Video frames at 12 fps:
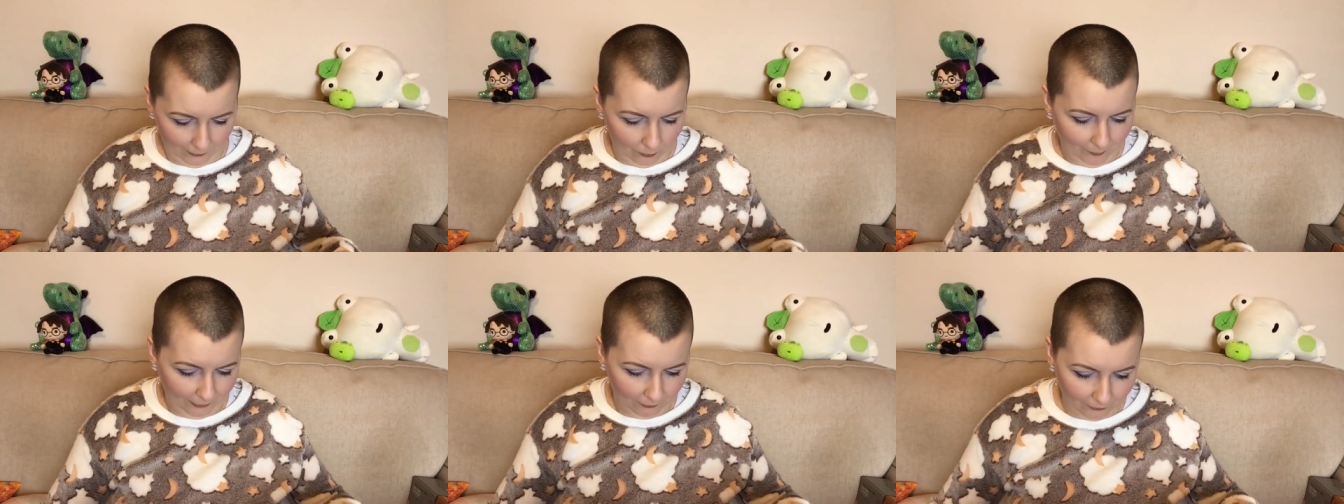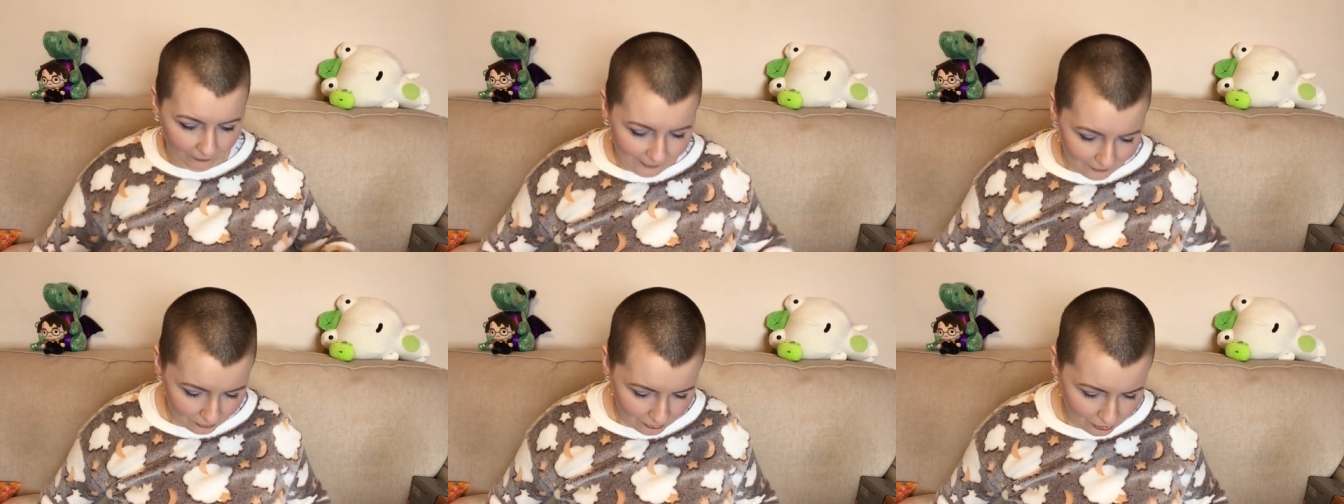Oh my goodness,
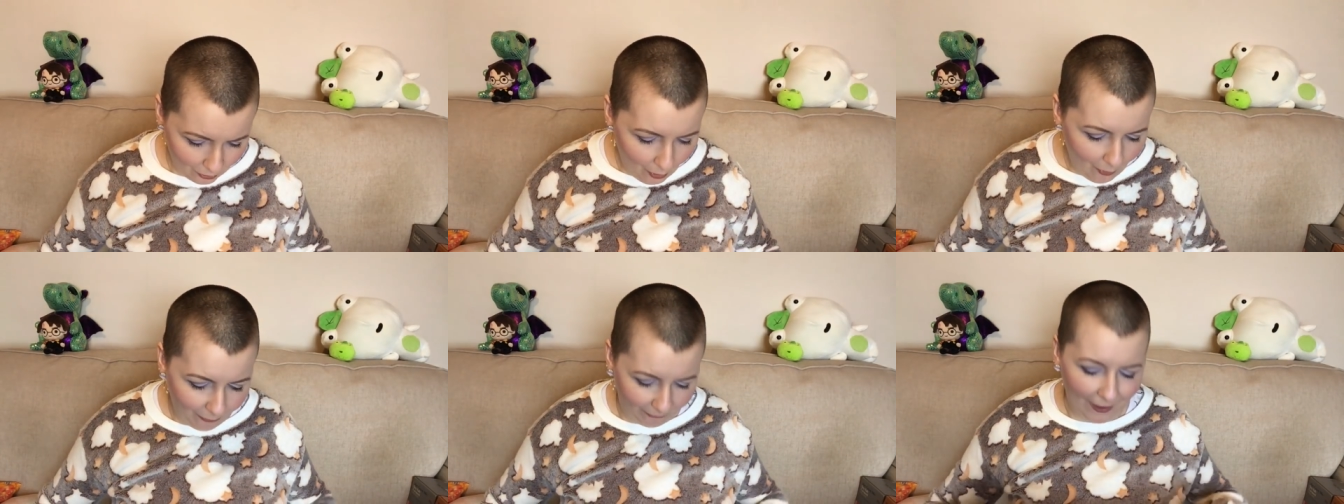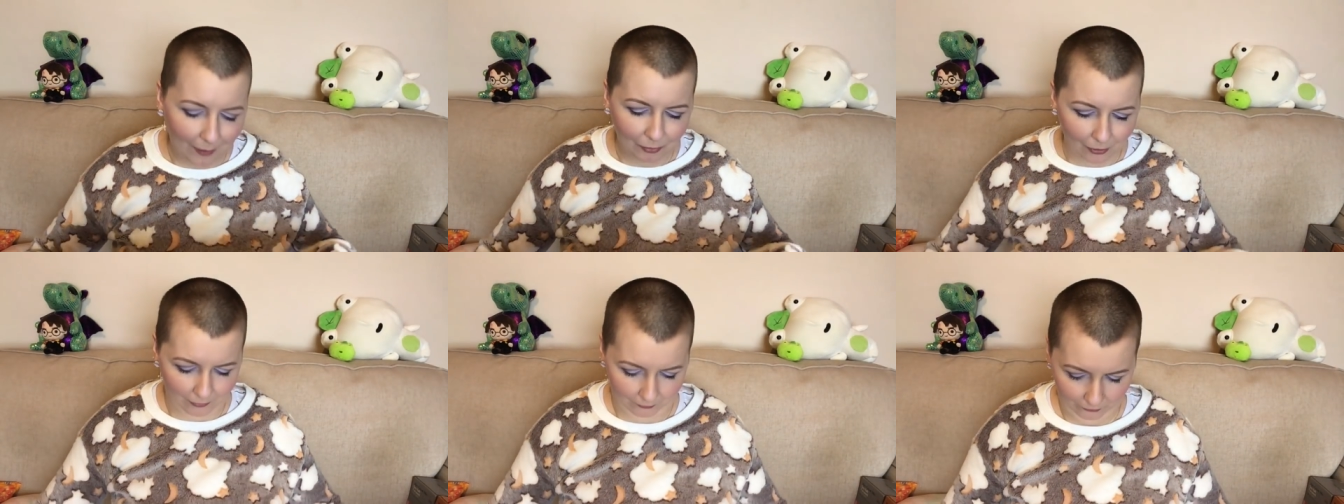these are so
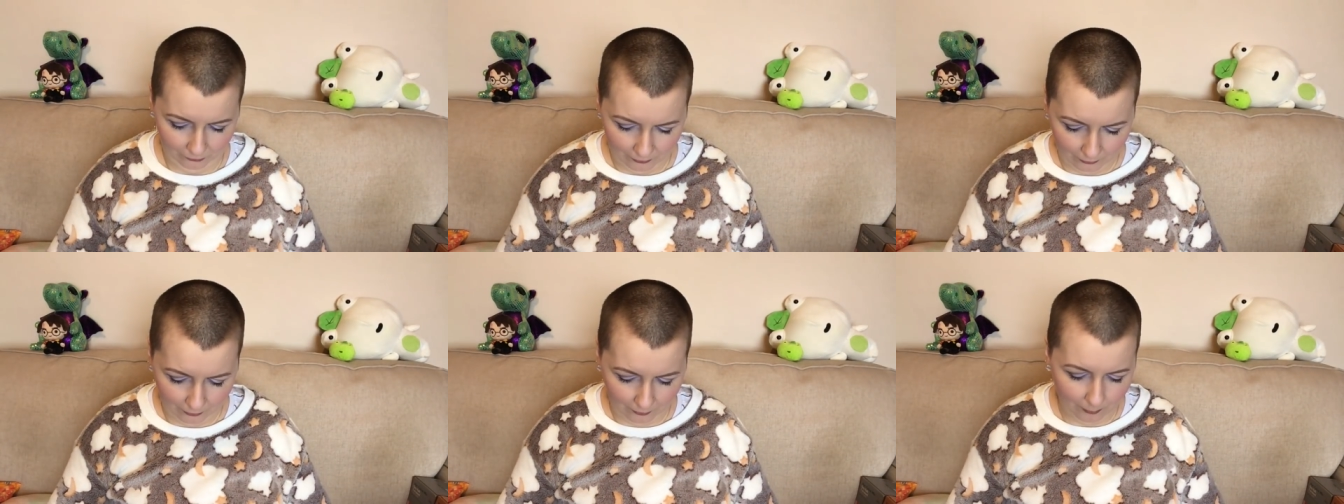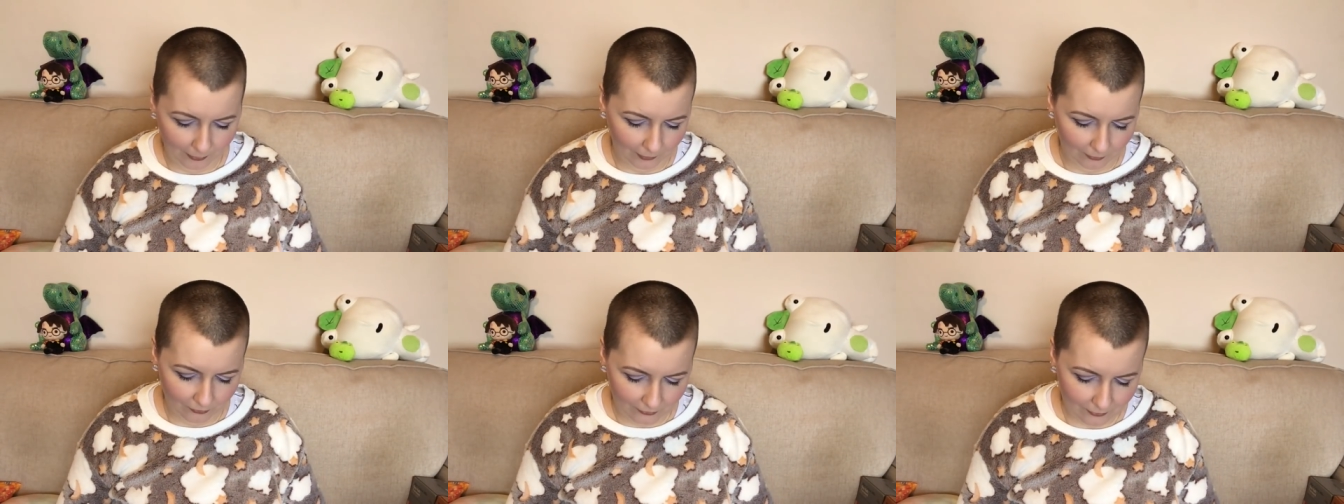fabulous. Oh my
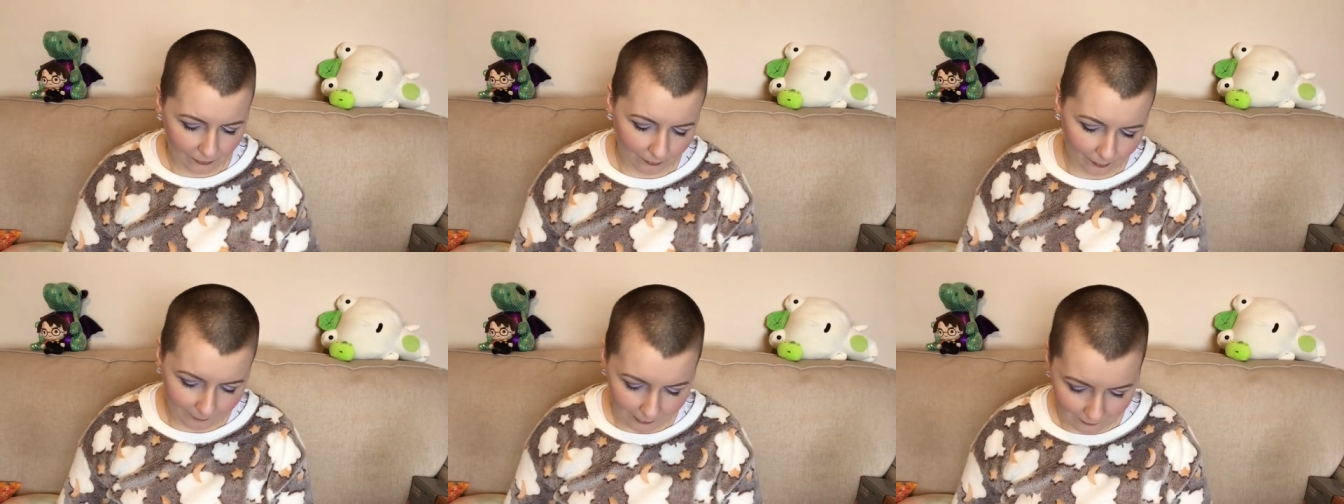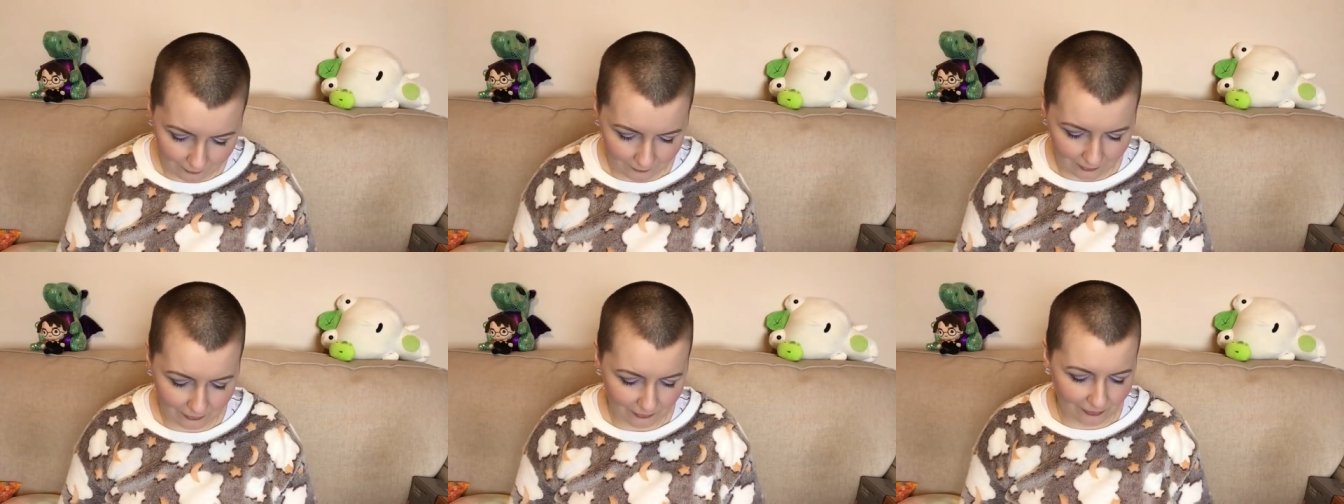goodness, these are going to be
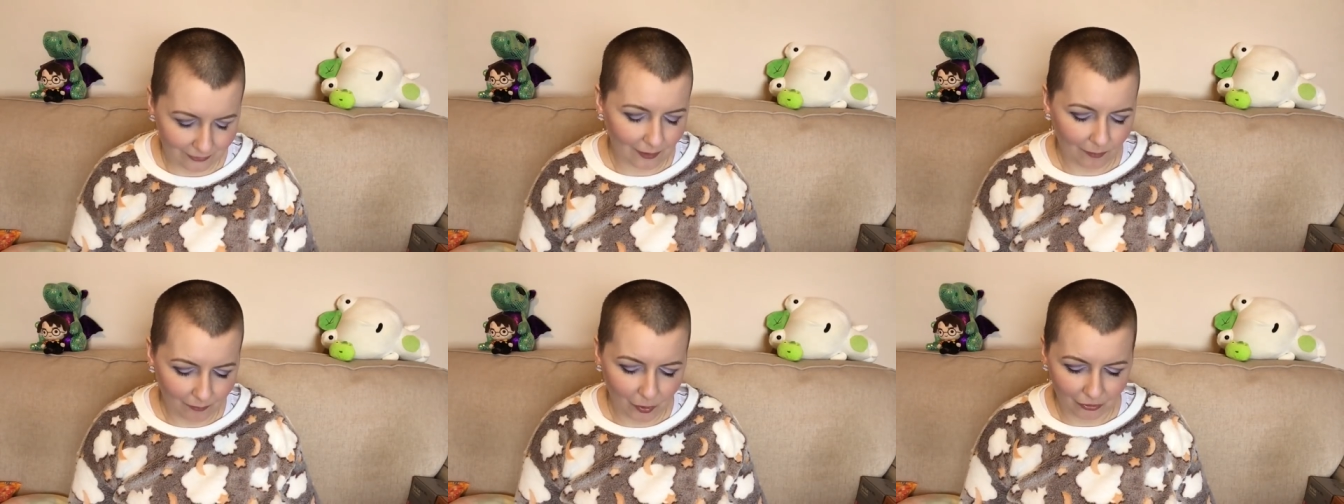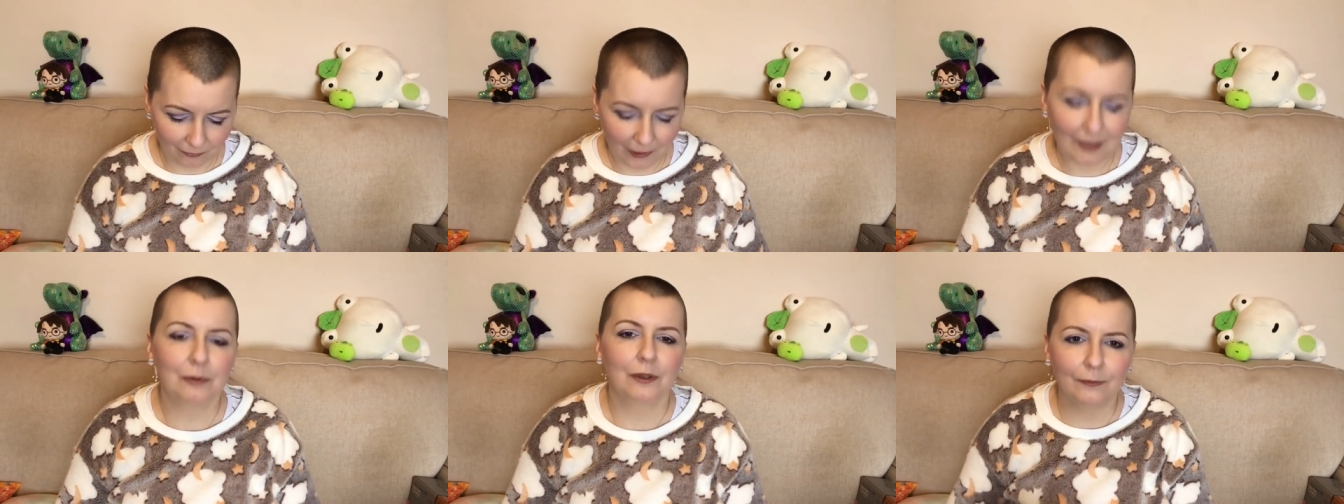the most
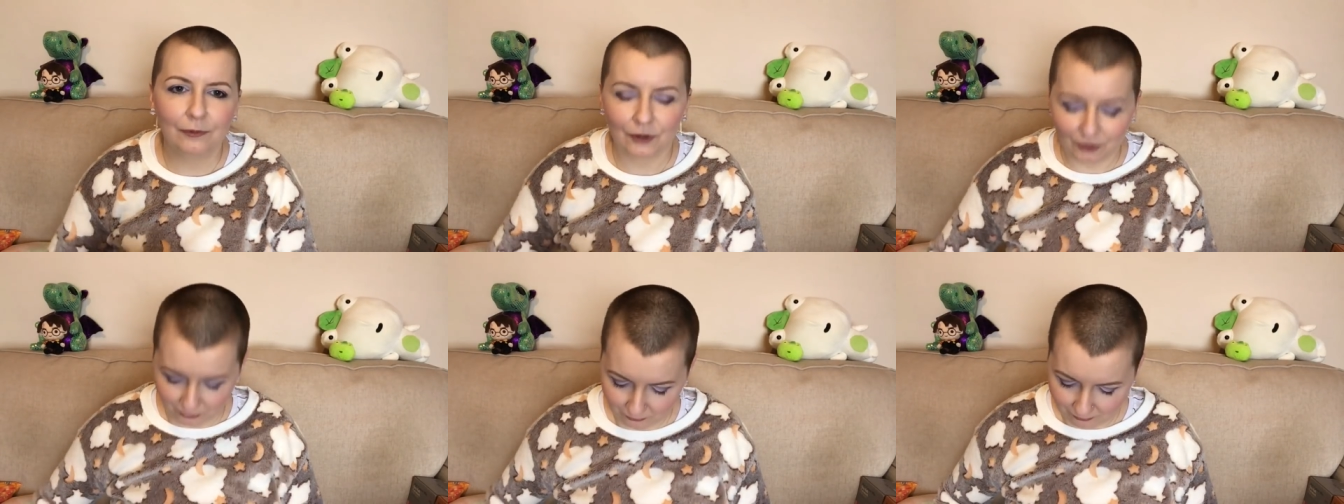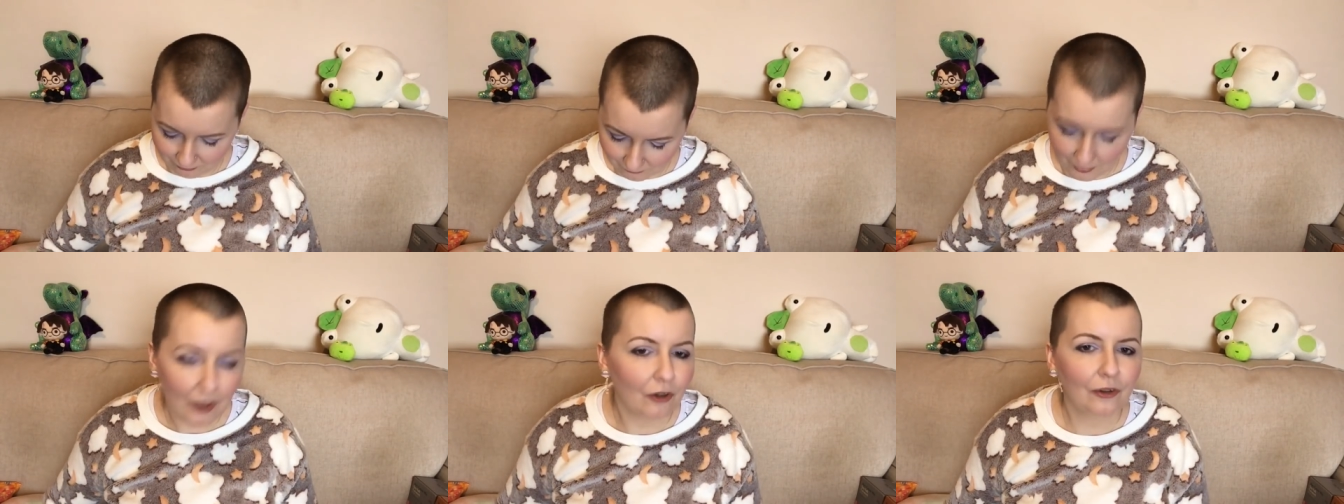fabulous
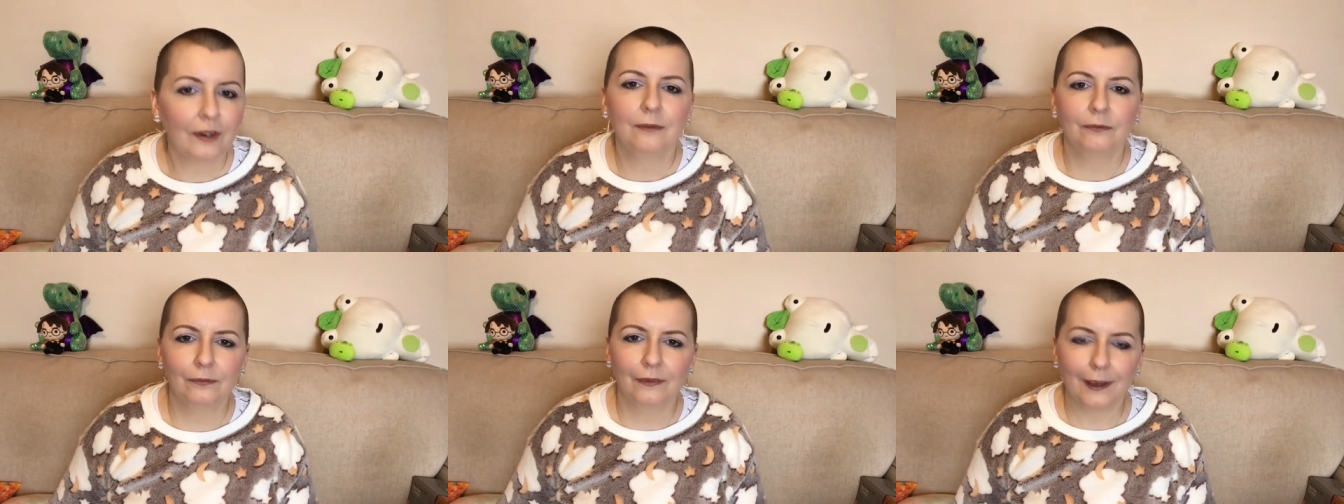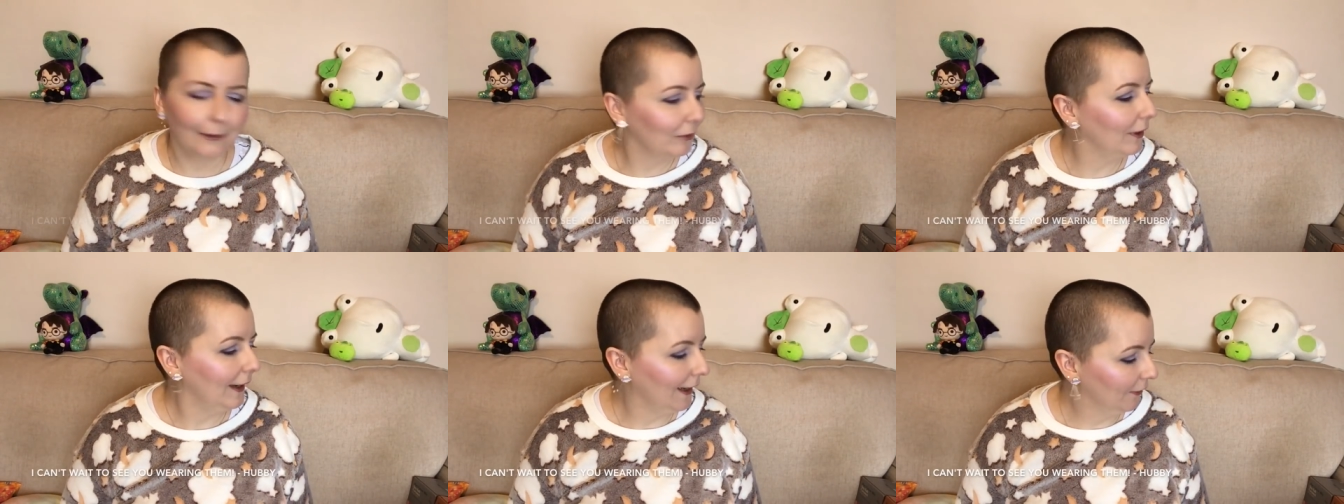knickers I've
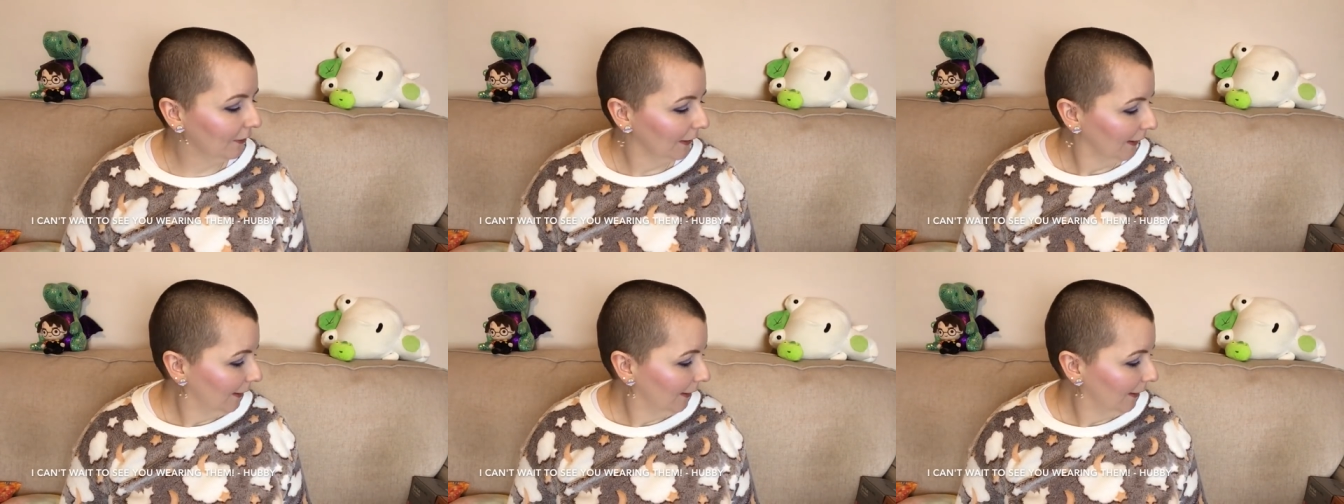ever had.